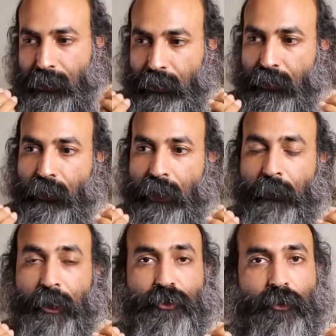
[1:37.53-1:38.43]
this
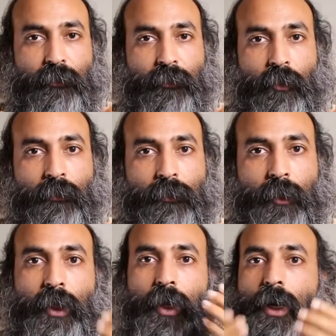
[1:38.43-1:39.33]
vibration of Om
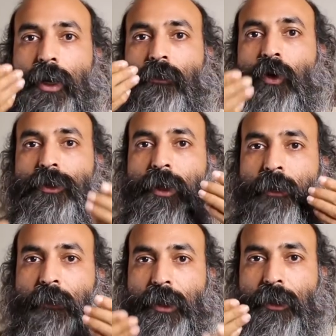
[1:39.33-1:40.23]
in both
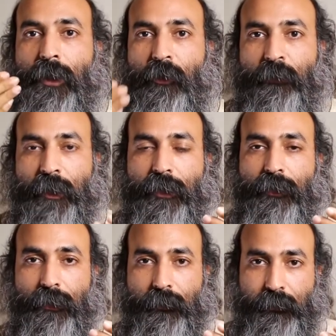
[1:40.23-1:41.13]
in-breath and out-breath.